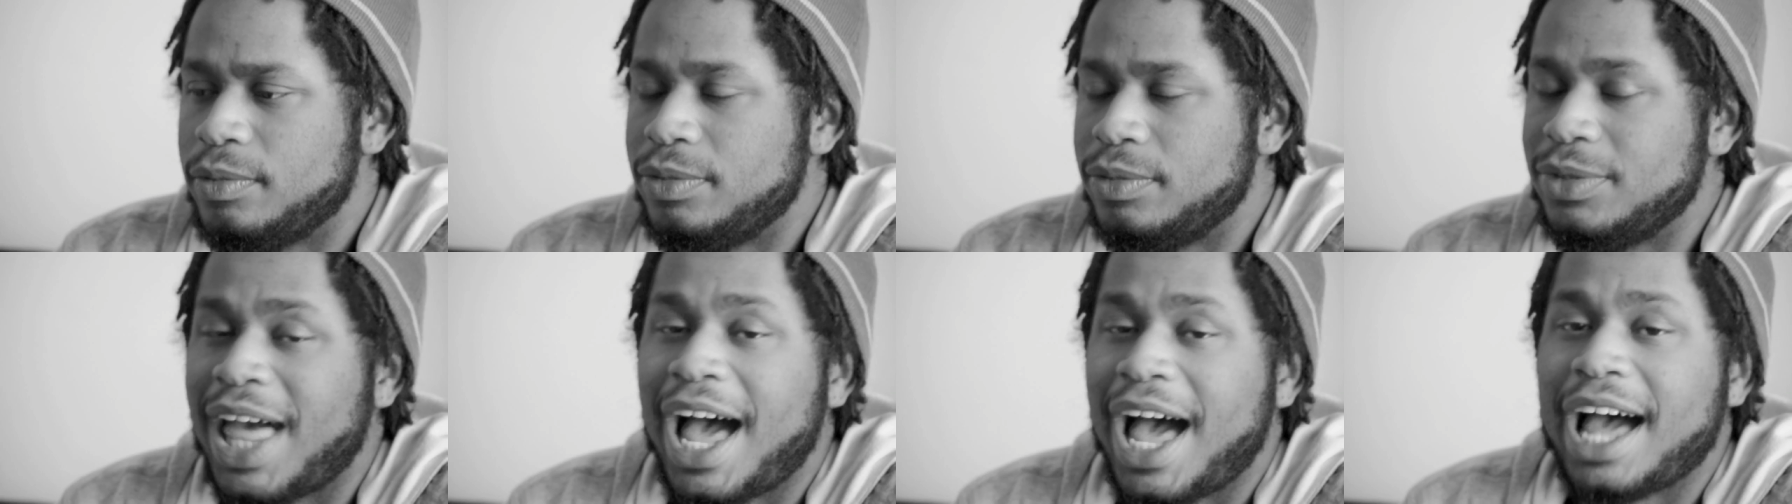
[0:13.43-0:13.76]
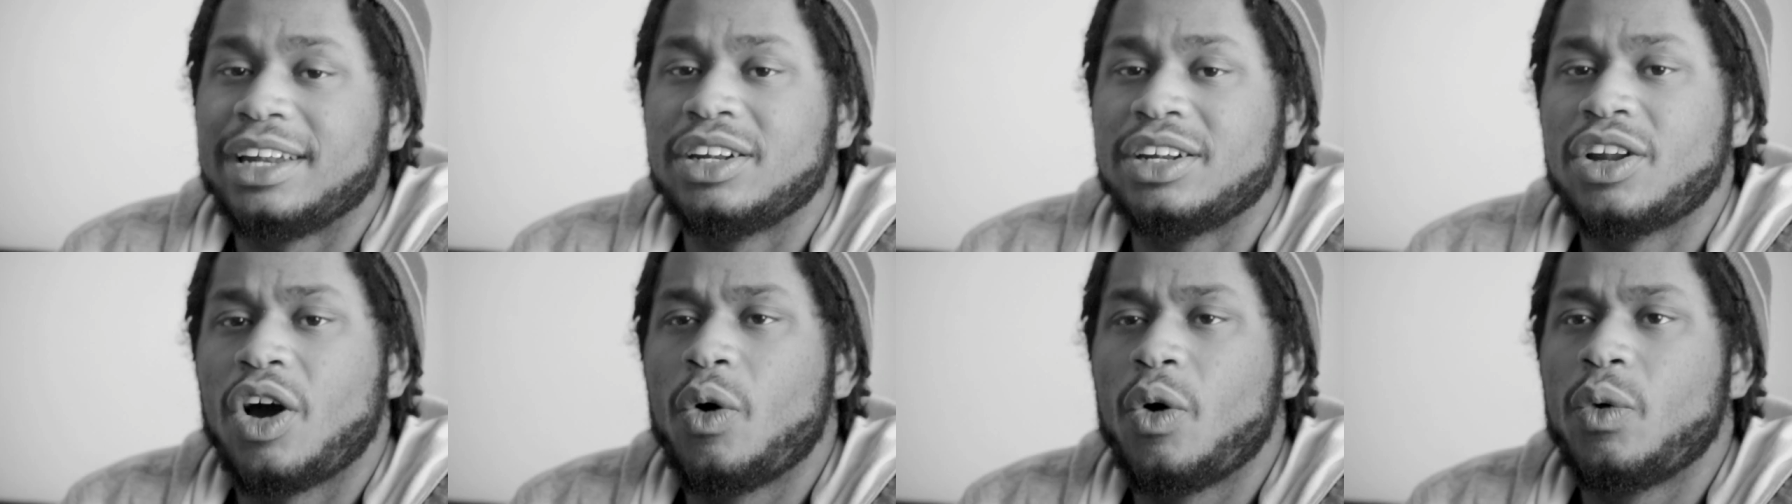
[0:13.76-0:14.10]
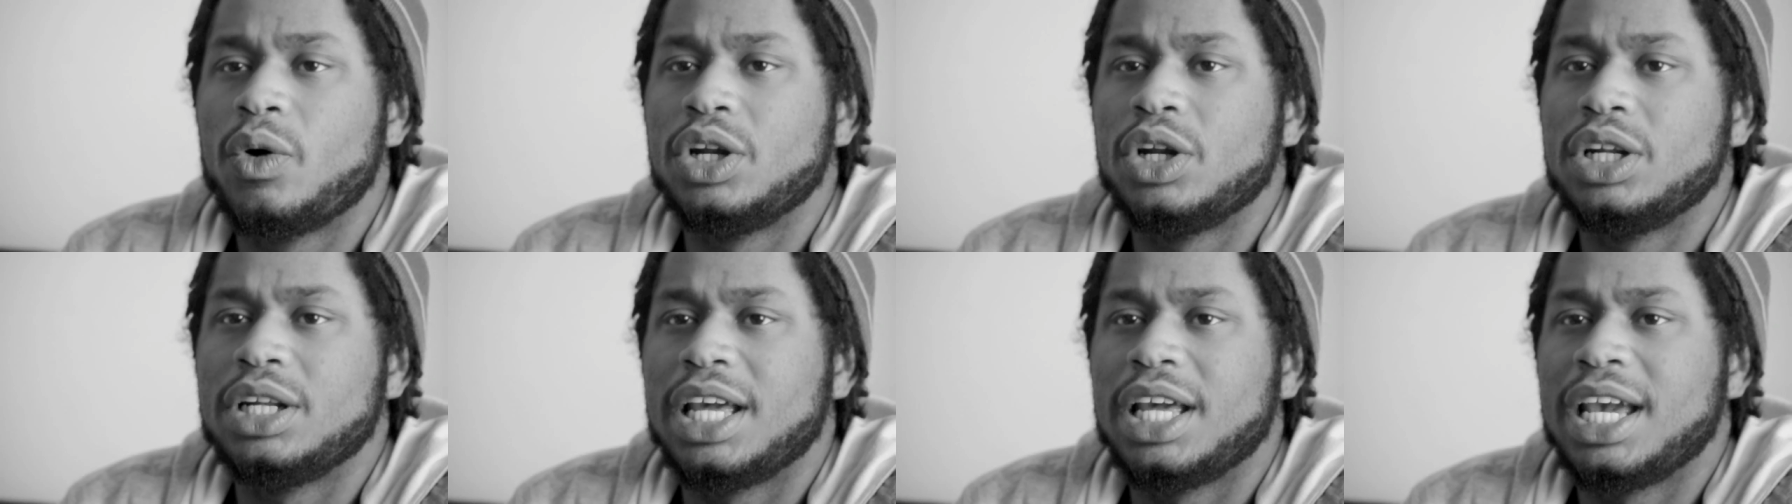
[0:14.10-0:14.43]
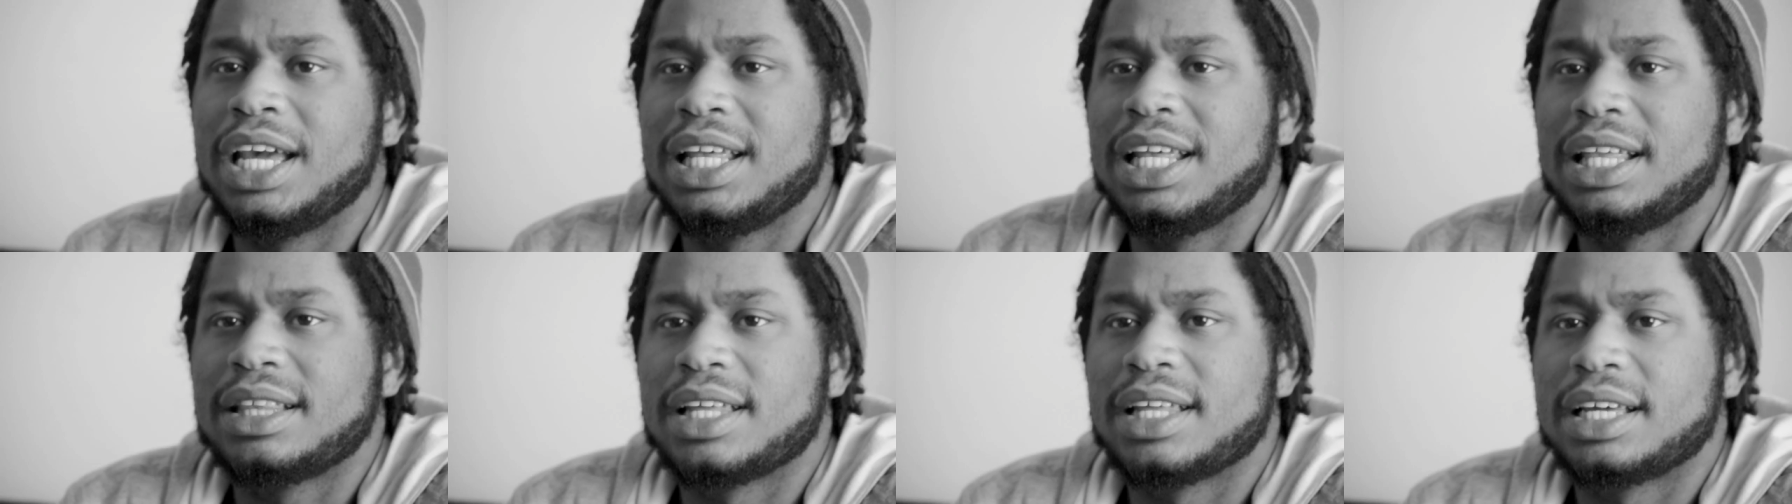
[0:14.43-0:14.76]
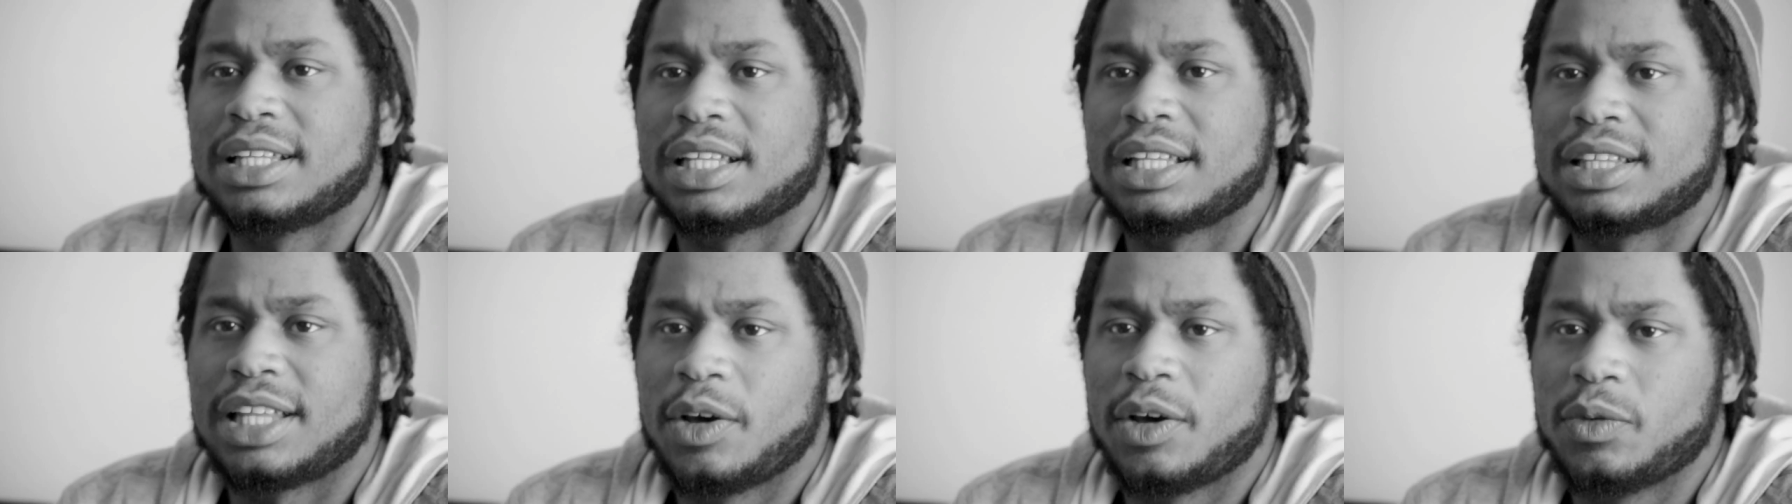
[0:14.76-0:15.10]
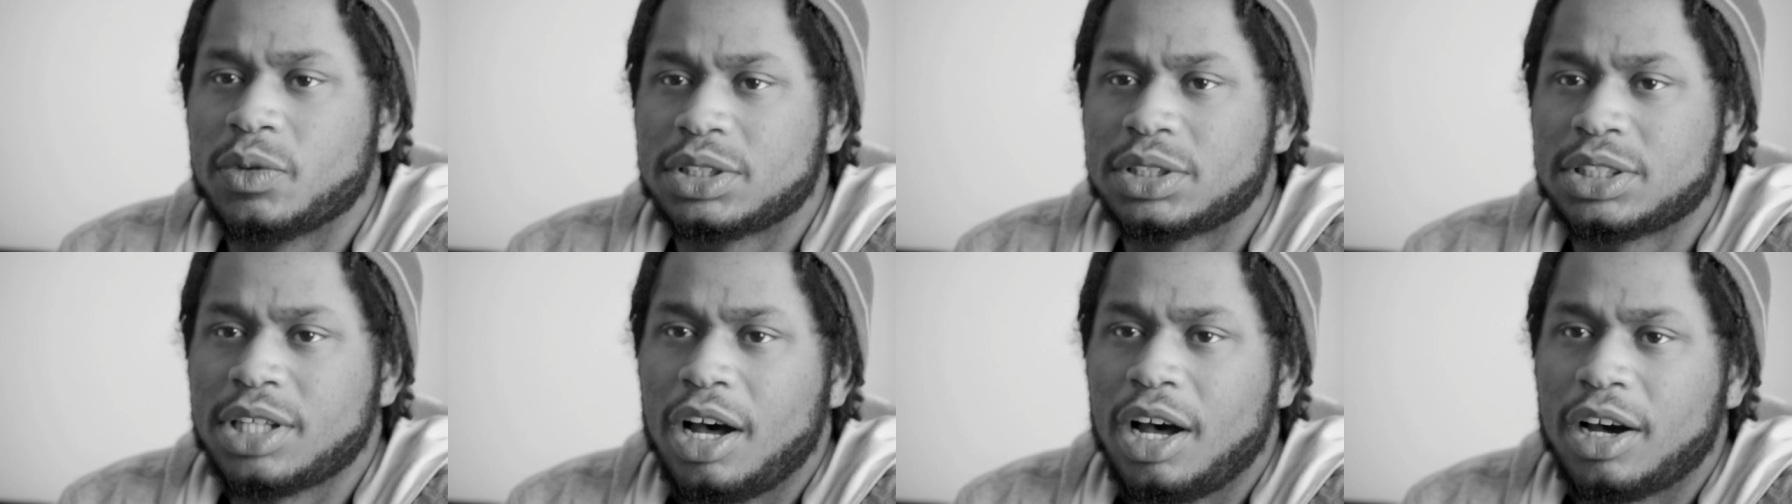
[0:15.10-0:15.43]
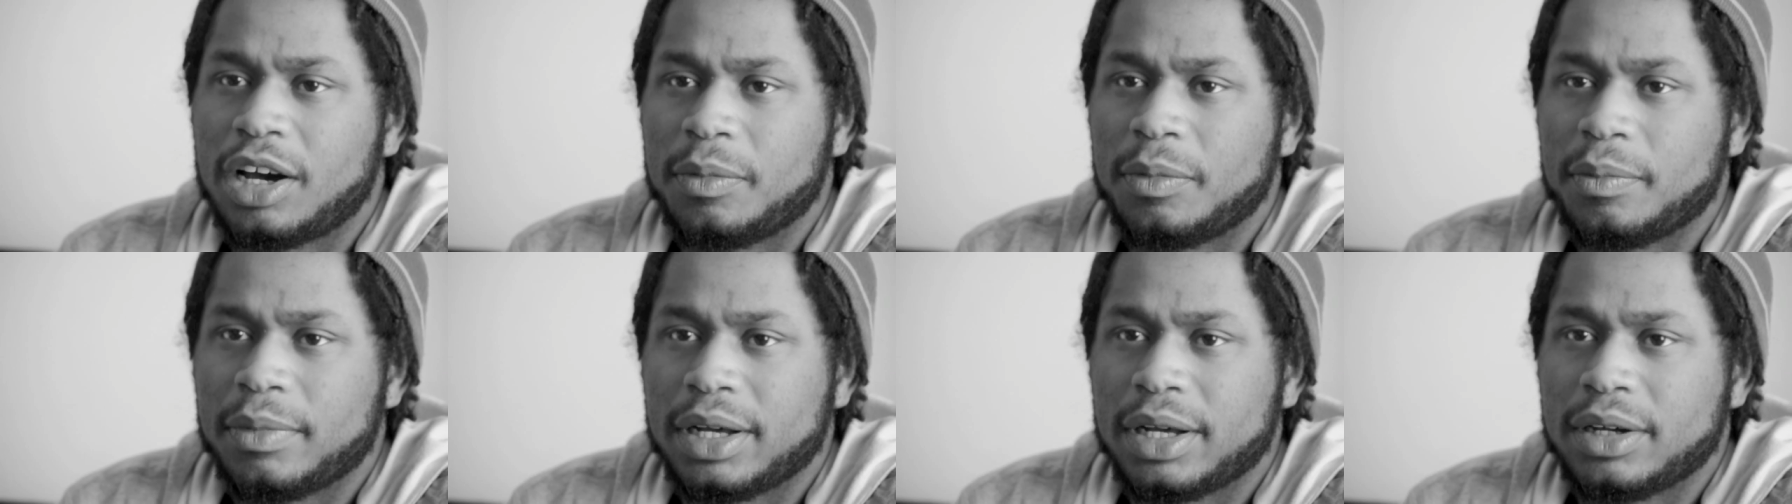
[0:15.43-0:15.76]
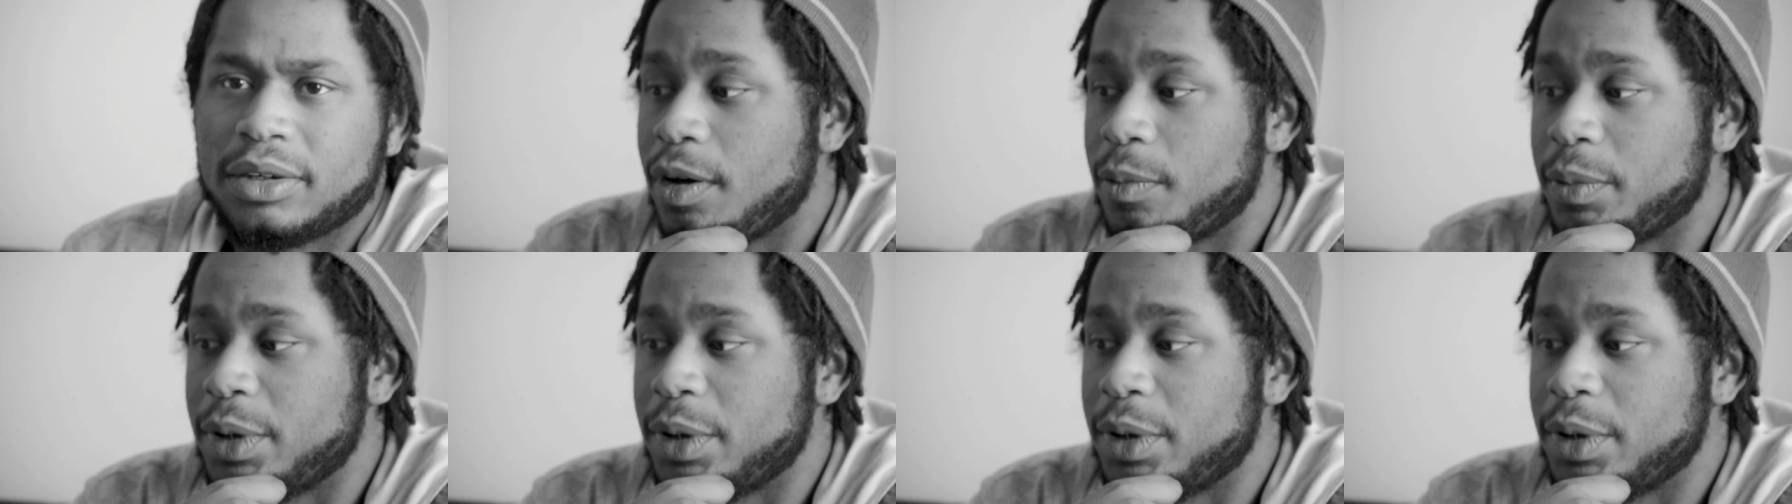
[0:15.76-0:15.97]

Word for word: not knowing anything that they was talking about.